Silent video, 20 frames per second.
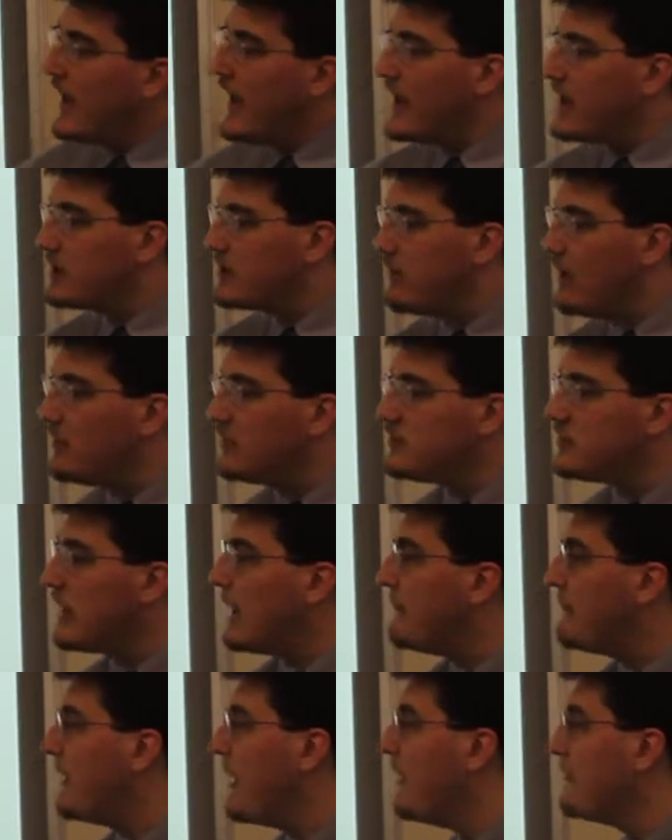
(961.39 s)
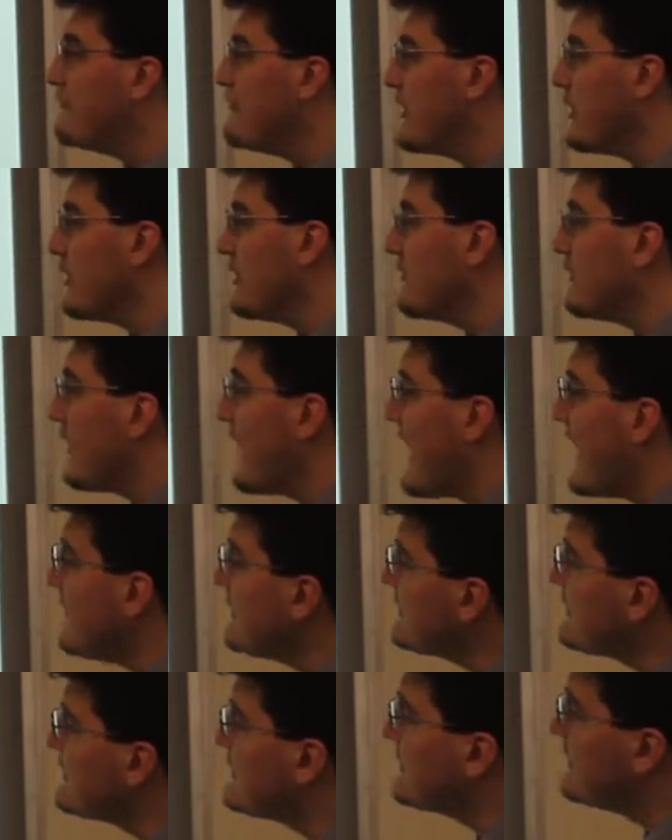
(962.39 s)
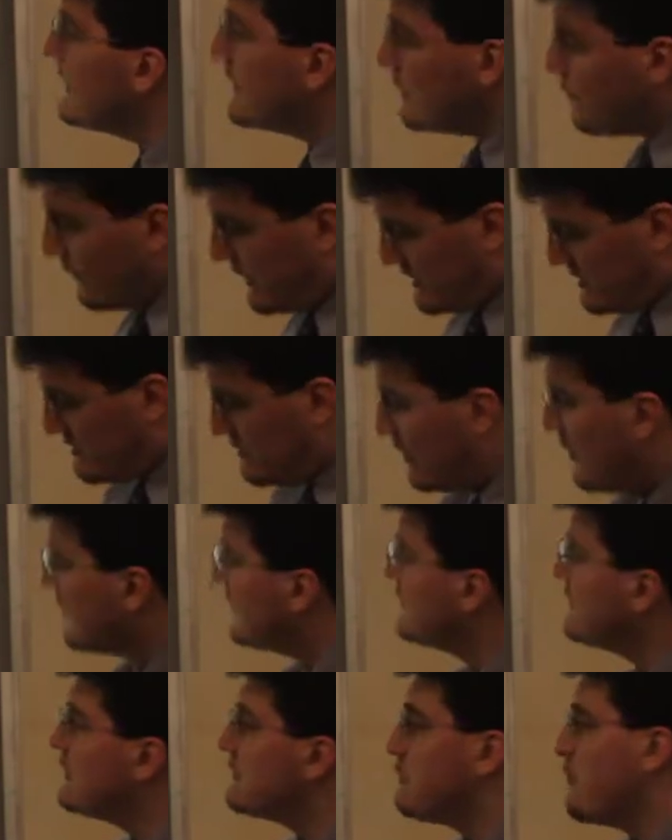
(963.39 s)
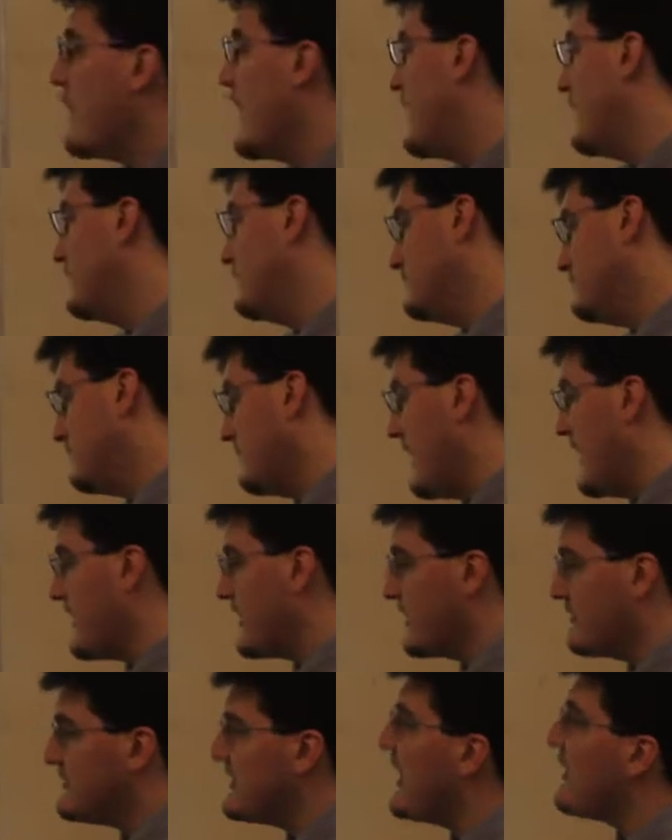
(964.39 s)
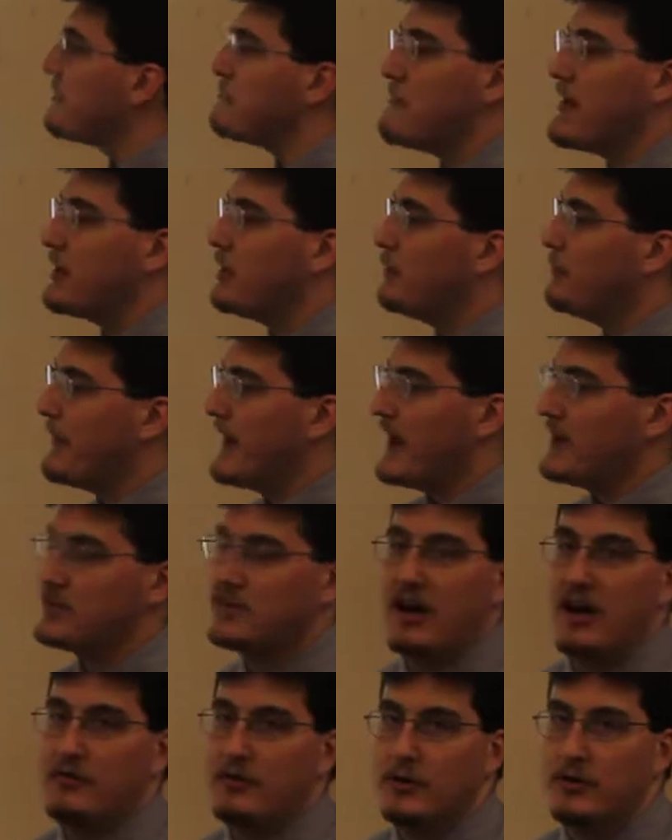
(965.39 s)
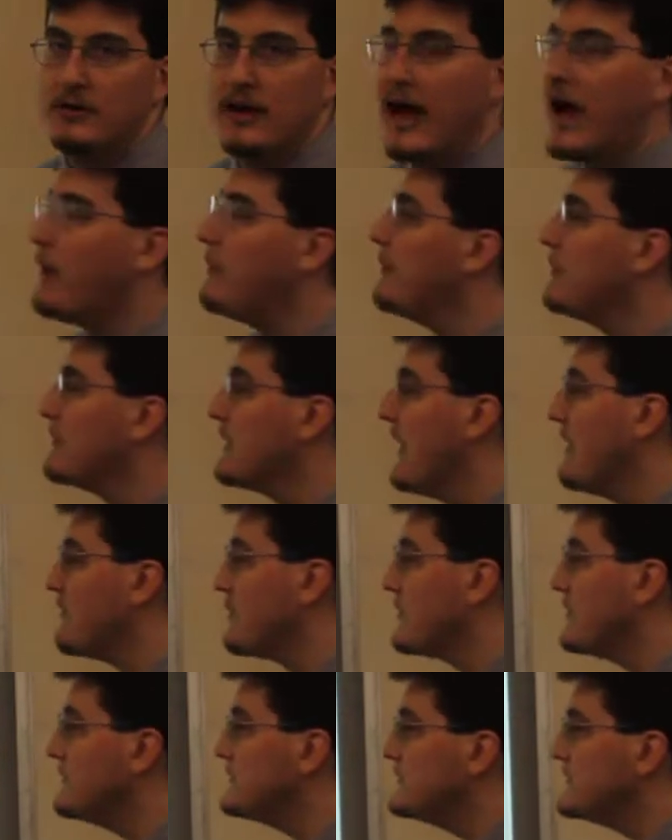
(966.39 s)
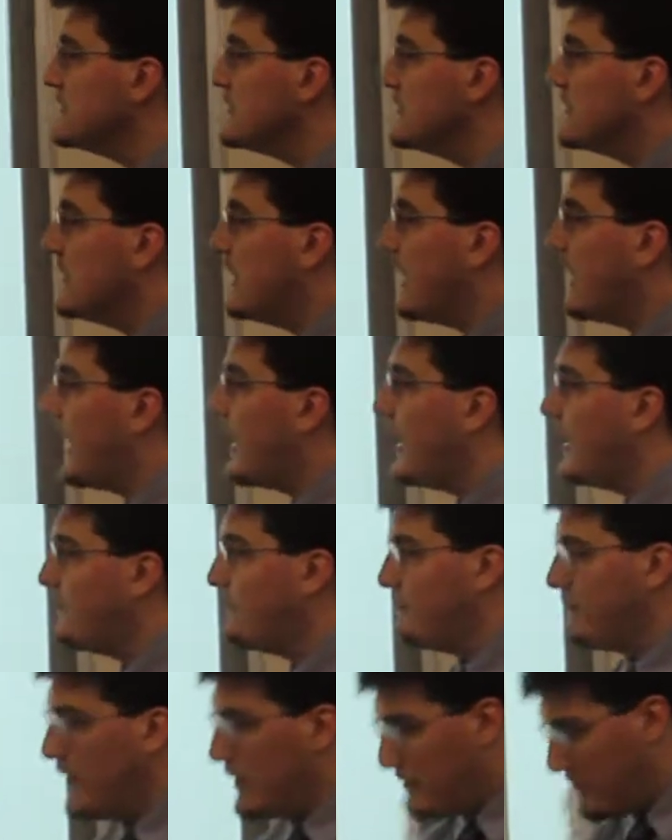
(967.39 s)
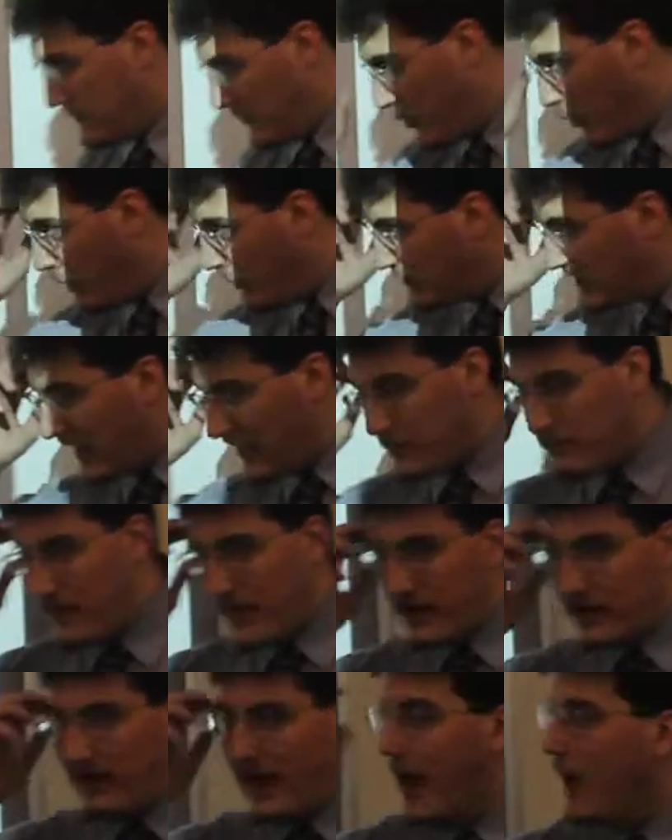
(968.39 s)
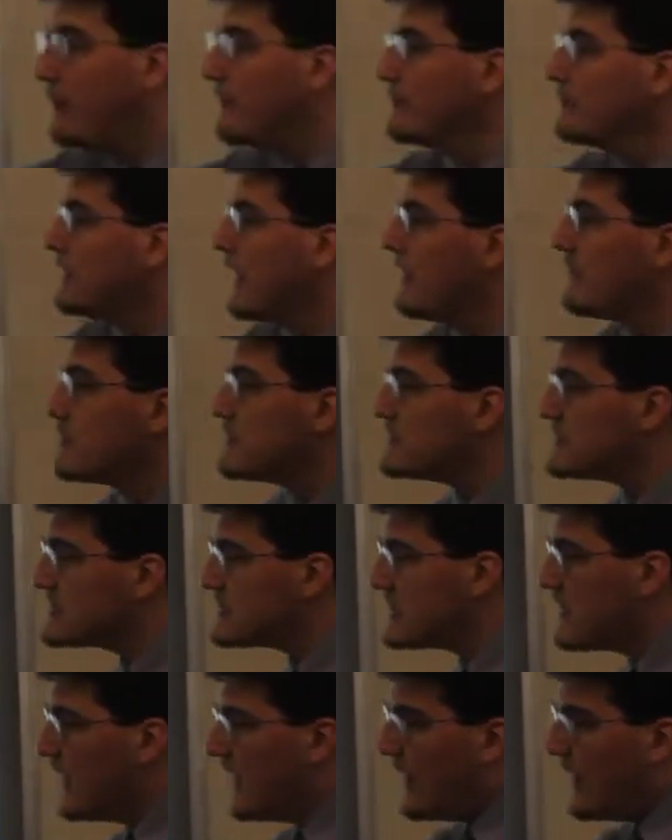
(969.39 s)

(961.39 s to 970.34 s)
A close-up of Maryland grass, which looks, well, like a death metal band cover, album cover. Um, more death metal album covers.